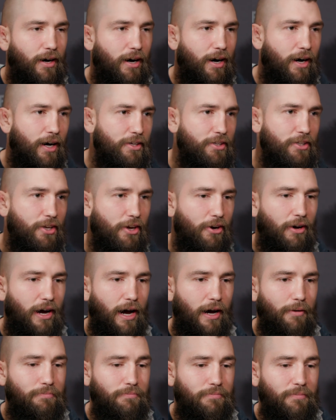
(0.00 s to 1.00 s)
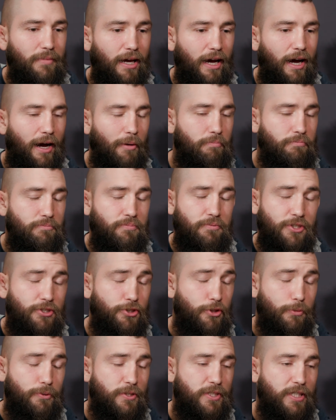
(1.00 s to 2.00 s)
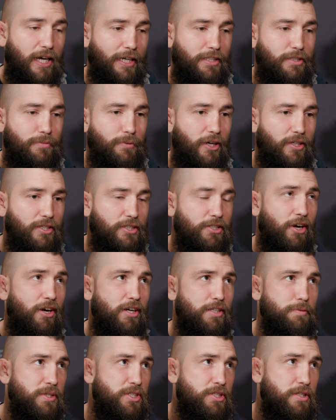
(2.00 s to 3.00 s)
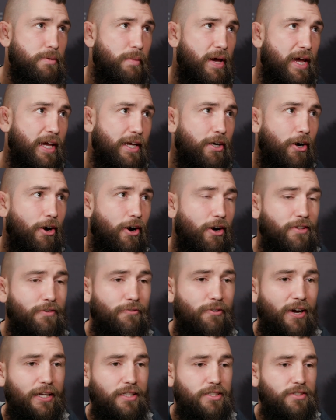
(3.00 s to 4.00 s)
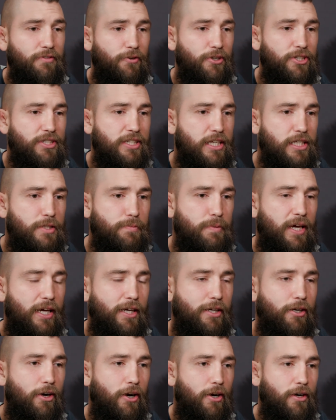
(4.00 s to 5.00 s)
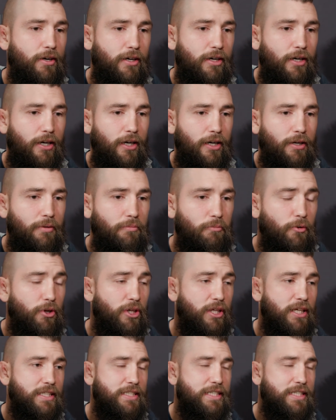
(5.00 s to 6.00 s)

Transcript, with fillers: Uh, you know, I'm I'm super psyched to be on this card, especially the main card. The fact it's the first ESPN card, uh, I'm really